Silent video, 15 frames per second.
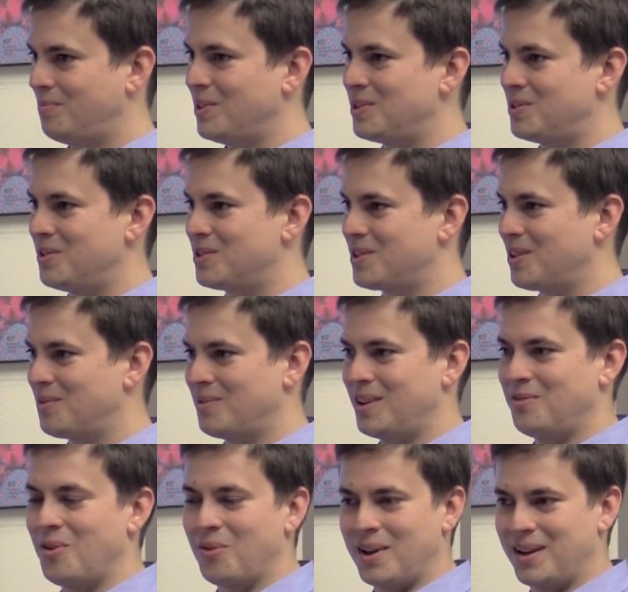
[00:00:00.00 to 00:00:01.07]
once you start
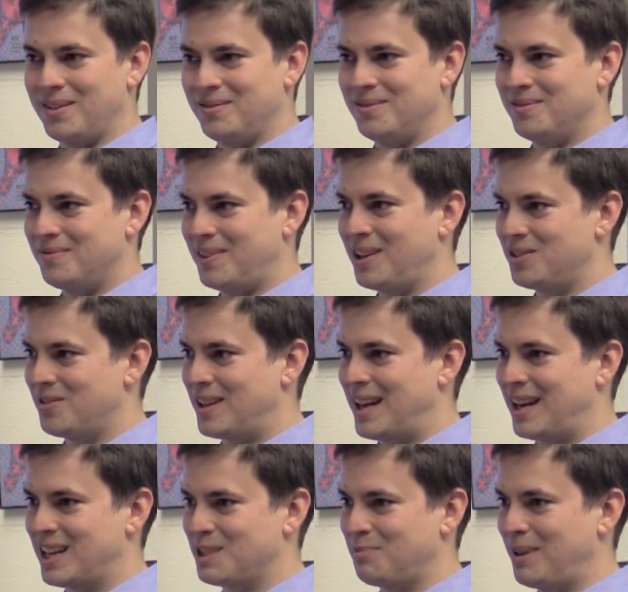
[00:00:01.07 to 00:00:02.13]
invoking things you
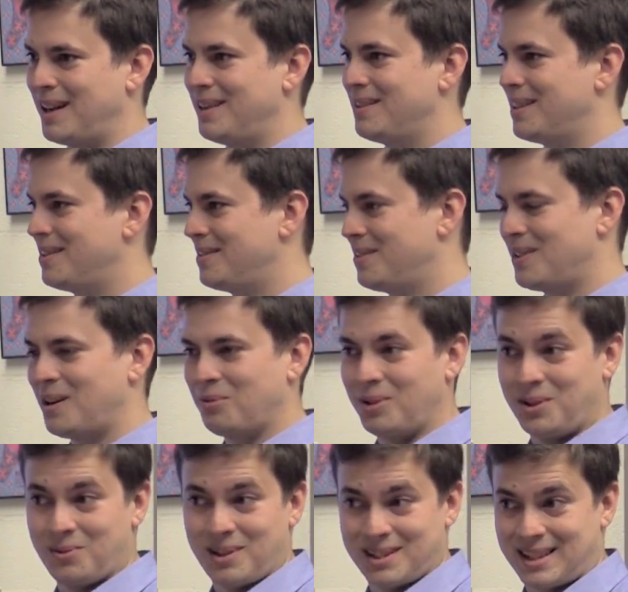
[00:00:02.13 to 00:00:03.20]
can't explain, then you're not
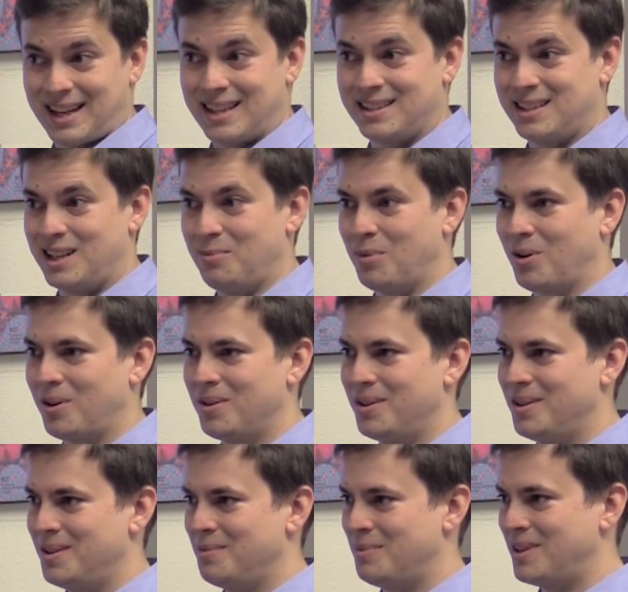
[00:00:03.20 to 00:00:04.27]
really doing science anymore.
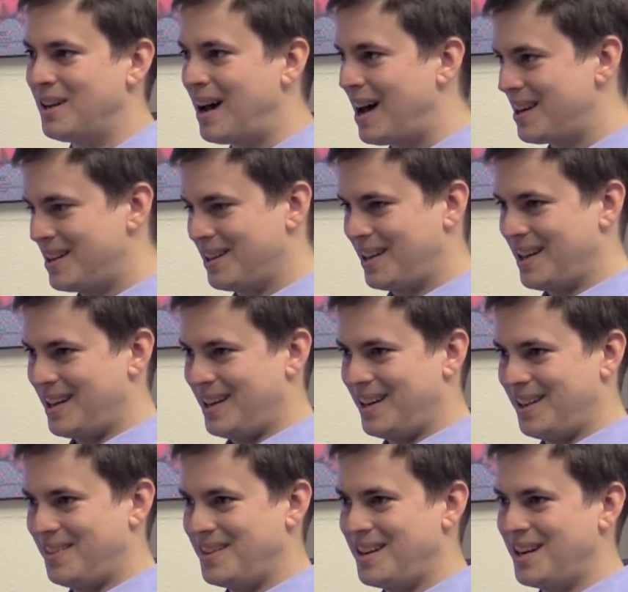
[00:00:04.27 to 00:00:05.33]
But not to get
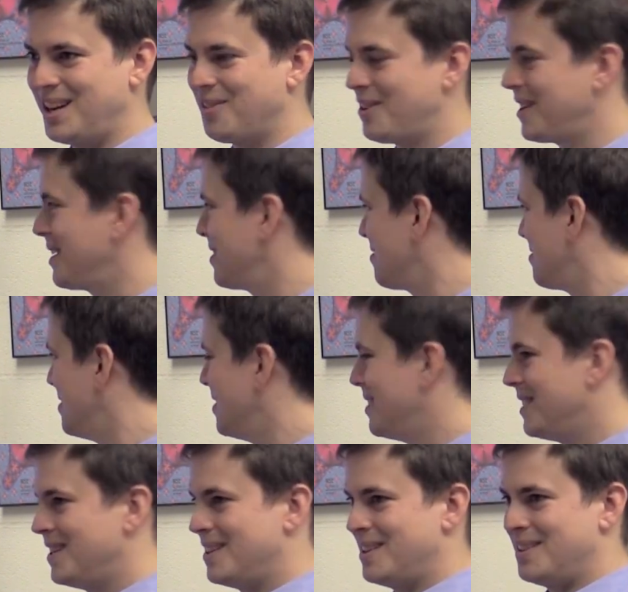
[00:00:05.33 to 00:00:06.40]
into the nitty-gritty of
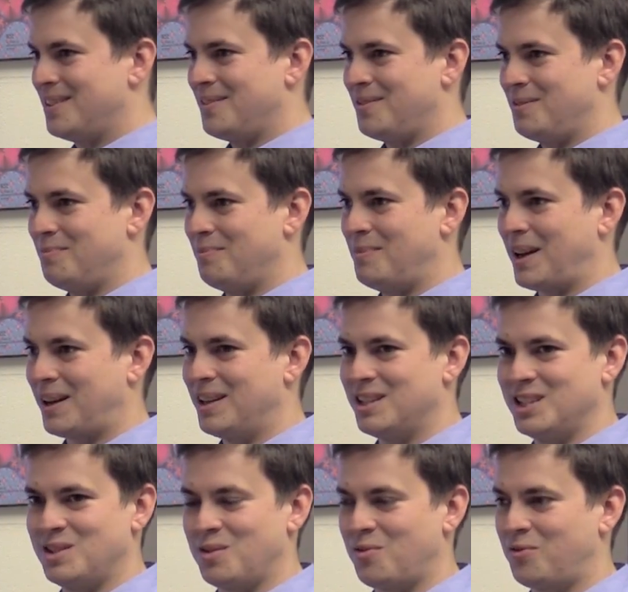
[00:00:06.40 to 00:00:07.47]

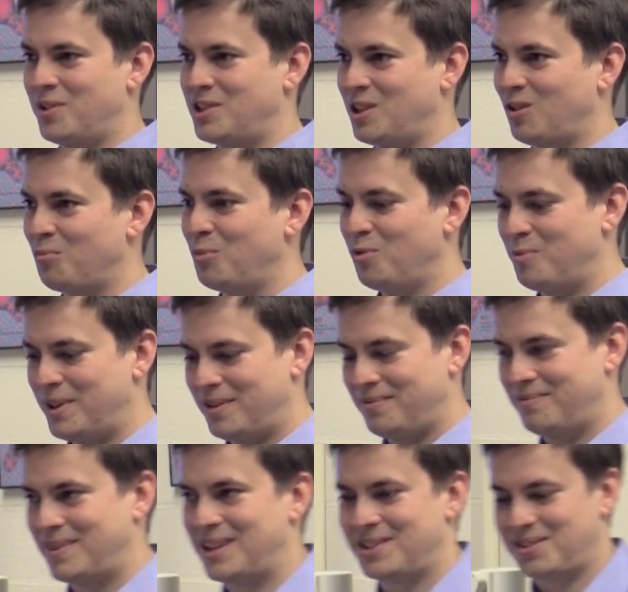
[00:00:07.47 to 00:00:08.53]
mechanisms of flagellar
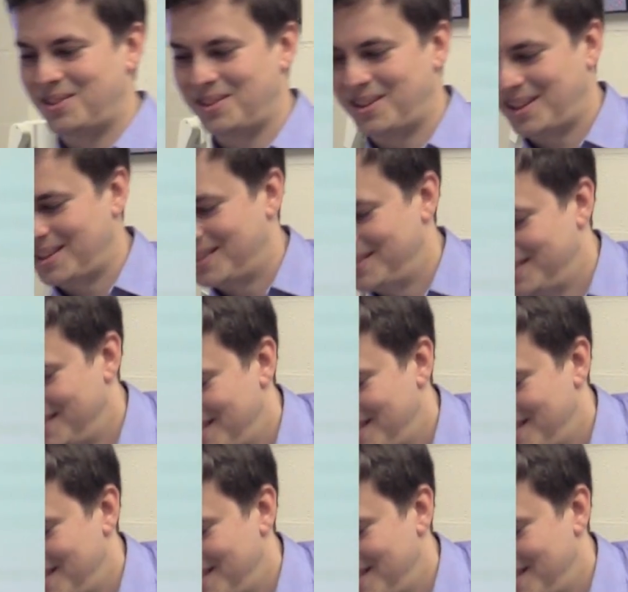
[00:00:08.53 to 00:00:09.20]
movement, that sort of thing.